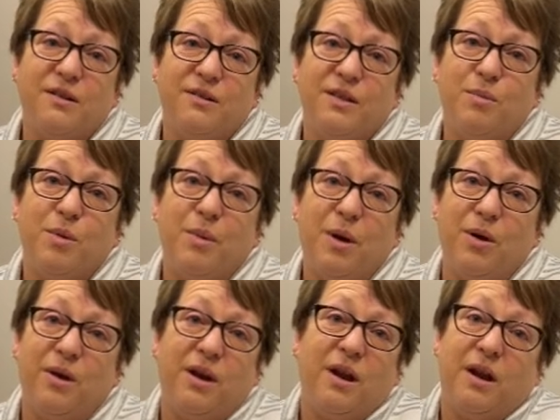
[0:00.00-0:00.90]
to them about
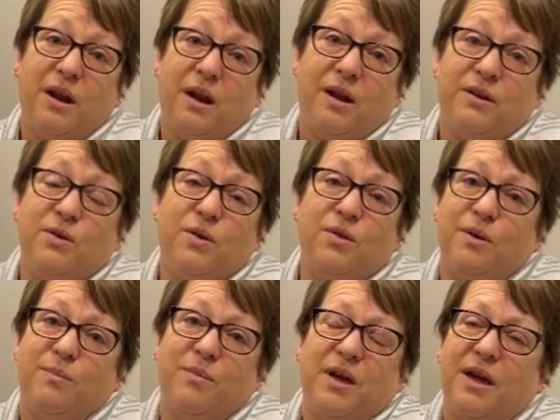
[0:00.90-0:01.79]
it, and I told
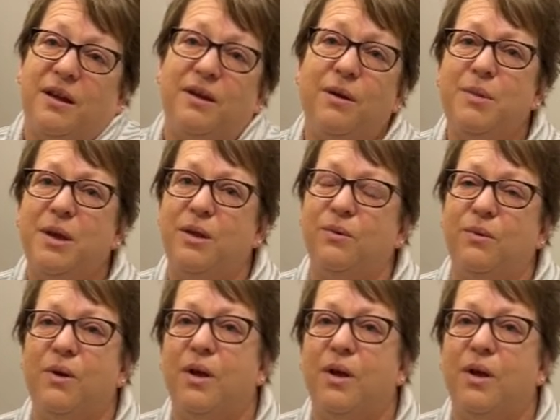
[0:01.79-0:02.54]
them that, I mean,